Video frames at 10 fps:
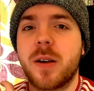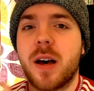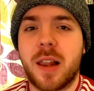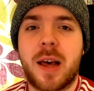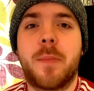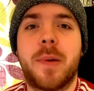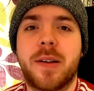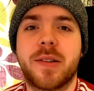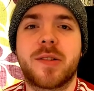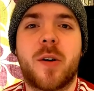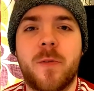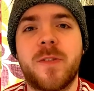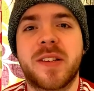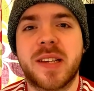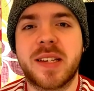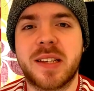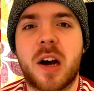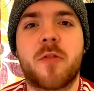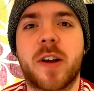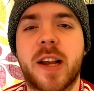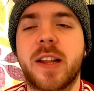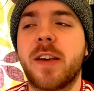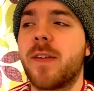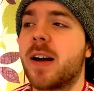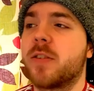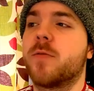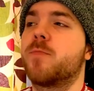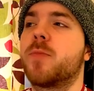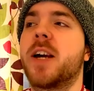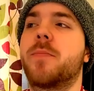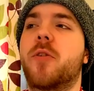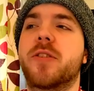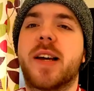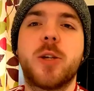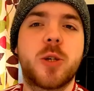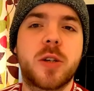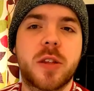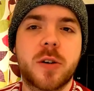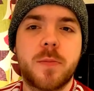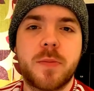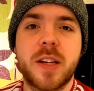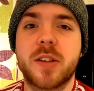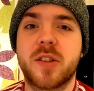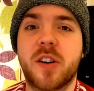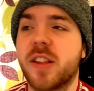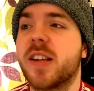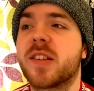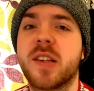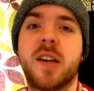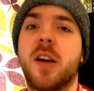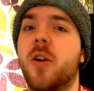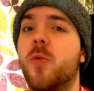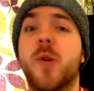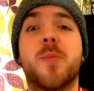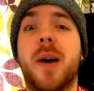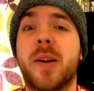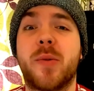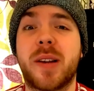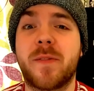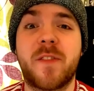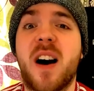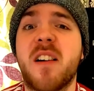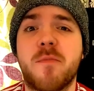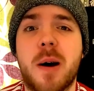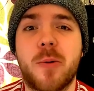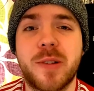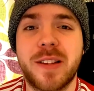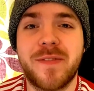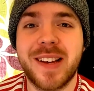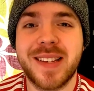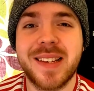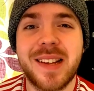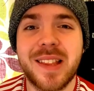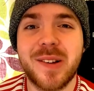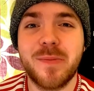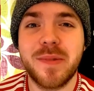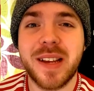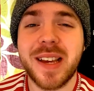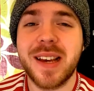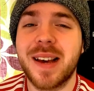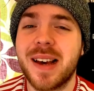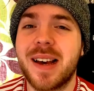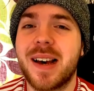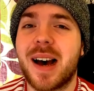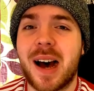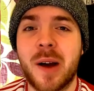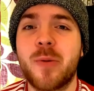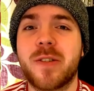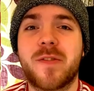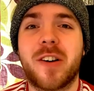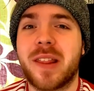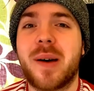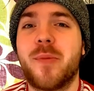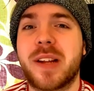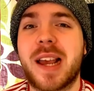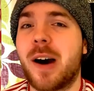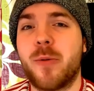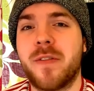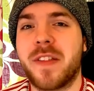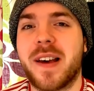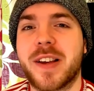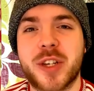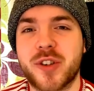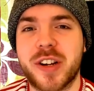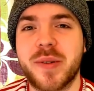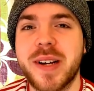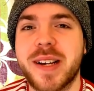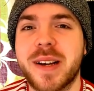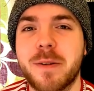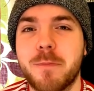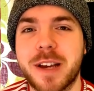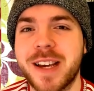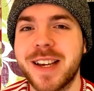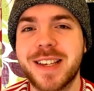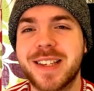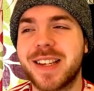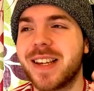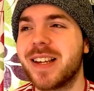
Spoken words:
alarm bells obviously start ringing. If I'd have paid more attention to the company and saw this, with my only £5 invested in the company, I would have got that money out of there straight away. Because